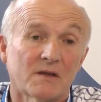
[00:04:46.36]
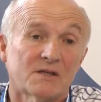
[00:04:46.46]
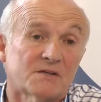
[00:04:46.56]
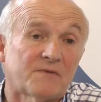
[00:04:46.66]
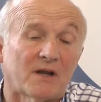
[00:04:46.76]
I think
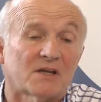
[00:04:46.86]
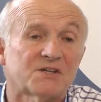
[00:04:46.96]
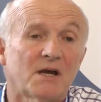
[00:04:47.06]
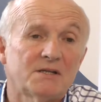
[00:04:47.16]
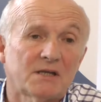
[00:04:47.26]
this is very
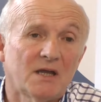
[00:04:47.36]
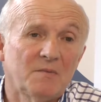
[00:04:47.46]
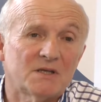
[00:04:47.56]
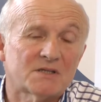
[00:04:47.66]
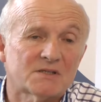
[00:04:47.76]
exciting.
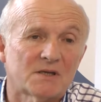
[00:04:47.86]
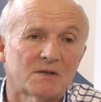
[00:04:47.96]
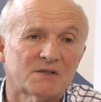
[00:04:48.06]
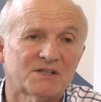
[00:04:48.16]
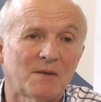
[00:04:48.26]
AMEE
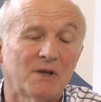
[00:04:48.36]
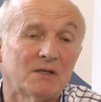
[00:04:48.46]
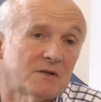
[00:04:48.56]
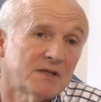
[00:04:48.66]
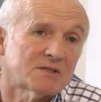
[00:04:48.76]
is stepping
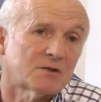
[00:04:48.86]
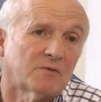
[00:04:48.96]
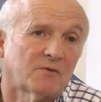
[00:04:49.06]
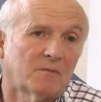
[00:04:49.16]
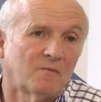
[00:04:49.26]
into this sort
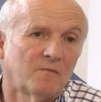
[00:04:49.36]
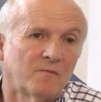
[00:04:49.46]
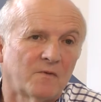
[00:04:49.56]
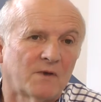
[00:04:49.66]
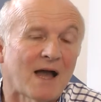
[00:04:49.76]

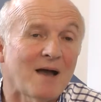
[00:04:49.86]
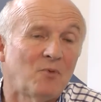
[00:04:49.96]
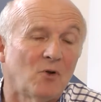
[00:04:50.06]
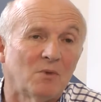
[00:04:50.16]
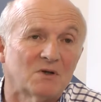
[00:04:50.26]
of
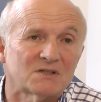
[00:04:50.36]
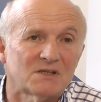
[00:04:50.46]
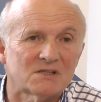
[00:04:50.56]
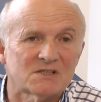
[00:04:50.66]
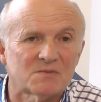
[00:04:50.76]
gap almost,
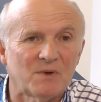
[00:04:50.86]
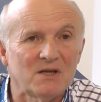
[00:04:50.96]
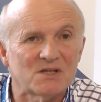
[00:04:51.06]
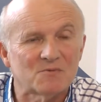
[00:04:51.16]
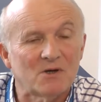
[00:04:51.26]
this
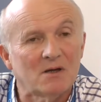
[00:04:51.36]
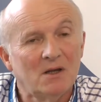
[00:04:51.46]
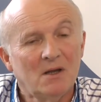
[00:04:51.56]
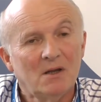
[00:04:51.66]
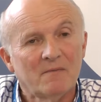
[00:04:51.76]
space where
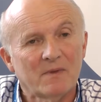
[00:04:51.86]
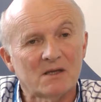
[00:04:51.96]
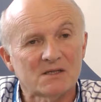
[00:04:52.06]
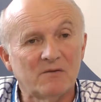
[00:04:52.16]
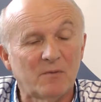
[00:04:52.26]

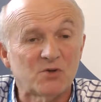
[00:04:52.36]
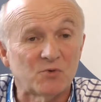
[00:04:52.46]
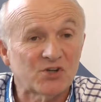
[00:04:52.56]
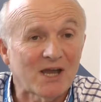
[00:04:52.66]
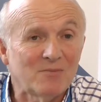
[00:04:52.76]
there's information
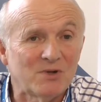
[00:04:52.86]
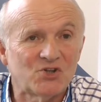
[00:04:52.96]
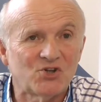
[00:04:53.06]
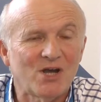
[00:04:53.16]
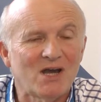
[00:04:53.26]
which can be
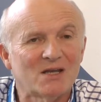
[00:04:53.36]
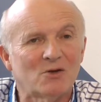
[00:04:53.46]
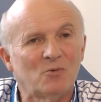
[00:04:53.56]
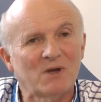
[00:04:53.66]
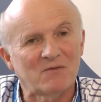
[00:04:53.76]
shared.
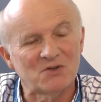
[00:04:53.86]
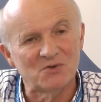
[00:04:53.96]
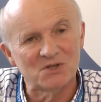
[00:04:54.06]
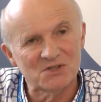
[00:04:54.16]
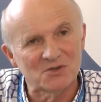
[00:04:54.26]
All we have to
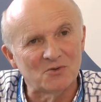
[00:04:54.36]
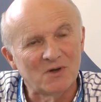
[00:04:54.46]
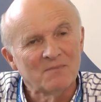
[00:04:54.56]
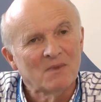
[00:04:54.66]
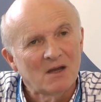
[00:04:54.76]
do is
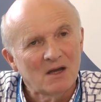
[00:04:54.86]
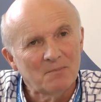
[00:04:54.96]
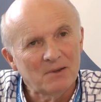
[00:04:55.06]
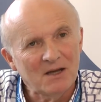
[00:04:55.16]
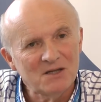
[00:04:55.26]
to
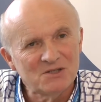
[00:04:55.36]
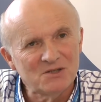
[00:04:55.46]
apply to